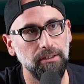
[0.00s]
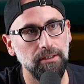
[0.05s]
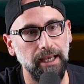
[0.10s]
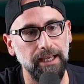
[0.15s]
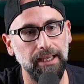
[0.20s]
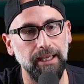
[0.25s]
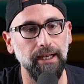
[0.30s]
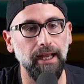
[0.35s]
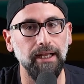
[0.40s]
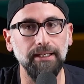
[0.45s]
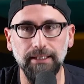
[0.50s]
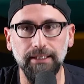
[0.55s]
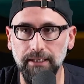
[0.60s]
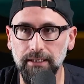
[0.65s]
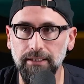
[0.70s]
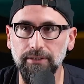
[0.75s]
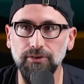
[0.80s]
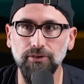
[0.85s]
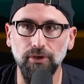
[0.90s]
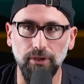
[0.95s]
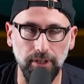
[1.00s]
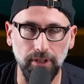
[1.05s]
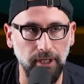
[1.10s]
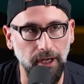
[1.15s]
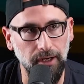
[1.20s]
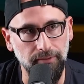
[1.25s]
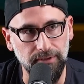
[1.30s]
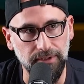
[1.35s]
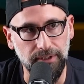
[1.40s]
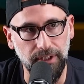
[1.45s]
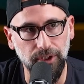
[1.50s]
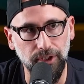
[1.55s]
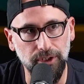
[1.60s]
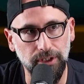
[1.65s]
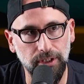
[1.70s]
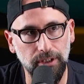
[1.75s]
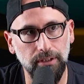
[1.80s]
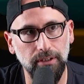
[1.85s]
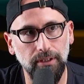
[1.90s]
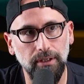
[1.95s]
like an idea to start a
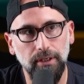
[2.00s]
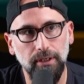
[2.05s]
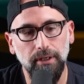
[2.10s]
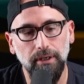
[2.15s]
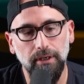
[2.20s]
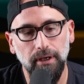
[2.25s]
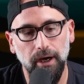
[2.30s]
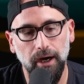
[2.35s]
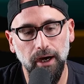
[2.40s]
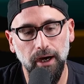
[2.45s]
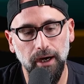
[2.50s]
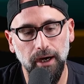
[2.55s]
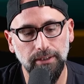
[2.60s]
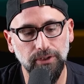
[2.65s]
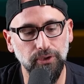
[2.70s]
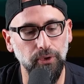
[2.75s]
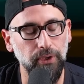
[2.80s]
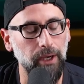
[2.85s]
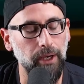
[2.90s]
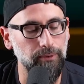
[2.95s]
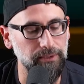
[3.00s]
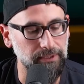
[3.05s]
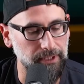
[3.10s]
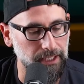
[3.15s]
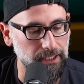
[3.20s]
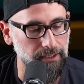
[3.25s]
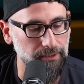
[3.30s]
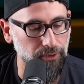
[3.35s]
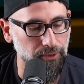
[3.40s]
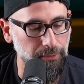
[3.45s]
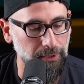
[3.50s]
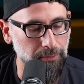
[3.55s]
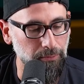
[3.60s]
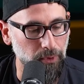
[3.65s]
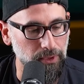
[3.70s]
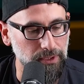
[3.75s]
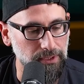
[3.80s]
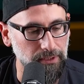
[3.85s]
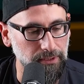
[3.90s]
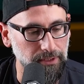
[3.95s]
conversation? So that was like a little bit
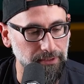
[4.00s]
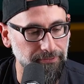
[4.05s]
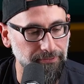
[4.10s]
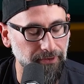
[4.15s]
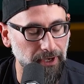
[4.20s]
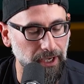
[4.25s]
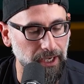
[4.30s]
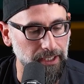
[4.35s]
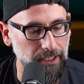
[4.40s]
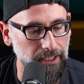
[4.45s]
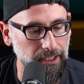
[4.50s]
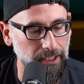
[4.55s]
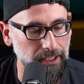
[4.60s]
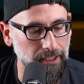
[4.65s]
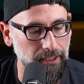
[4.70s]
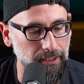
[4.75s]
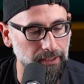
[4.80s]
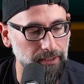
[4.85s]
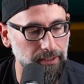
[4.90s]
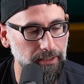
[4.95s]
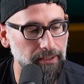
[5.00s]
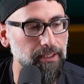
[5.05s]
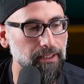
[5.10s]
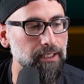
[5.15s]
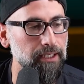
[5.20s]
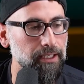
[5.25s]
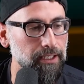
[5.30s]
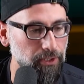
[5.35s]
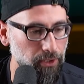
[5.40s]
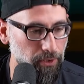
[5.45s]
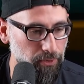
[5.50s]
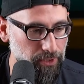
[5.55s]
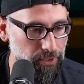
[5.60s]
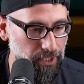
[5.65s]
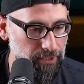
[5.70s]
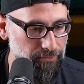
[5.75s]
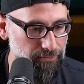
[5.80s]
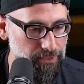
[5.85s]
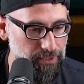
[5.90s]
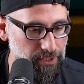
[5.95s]
more solidified in the EO
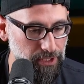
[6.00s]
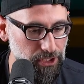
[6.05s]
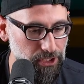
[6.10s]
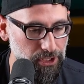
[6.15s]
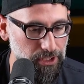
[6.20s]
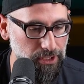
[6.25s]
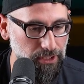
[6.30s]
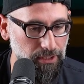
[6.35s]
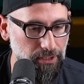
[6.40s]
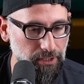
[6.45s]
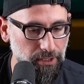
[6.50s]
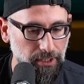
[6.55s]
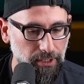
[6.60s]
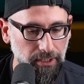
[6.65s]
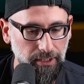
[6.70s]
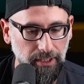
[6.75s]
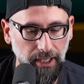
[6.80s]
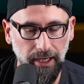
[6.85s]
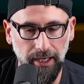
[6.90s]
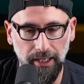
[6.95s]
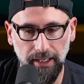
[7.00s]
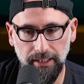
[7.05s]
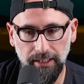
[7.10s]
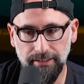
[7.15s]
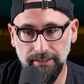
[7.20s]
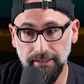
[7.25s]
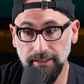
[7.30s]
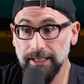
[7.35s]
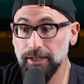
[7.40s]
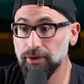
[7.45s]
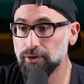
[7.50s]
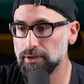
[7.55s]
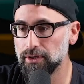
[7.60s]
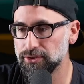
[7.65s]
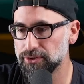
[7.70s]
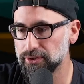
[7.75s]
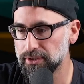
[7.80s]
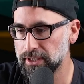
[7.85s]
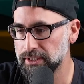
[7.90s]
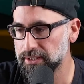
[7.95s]
conversation, getting into like
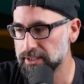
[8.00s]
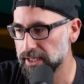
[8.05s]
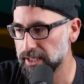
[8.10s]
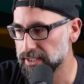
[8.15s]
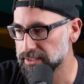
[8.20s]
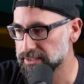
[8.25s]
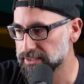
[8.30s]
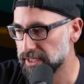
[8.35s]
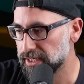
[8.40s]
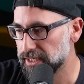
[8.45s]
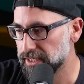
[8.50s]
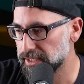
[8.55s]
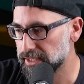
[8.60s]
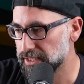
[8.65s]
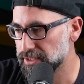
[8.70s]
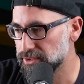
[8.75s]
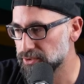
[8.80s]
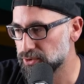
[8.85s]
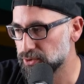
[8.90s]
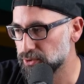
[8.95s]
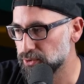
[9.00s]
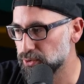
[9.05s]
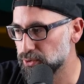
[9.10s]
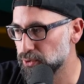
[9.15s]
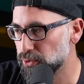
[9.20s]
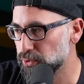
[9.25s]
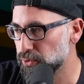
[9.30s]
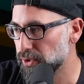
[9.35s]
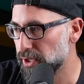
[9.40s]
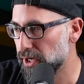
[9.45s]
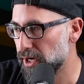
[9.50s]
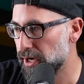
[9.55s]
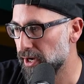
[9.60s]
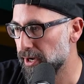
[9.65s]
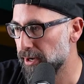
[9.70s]
culture index, getting into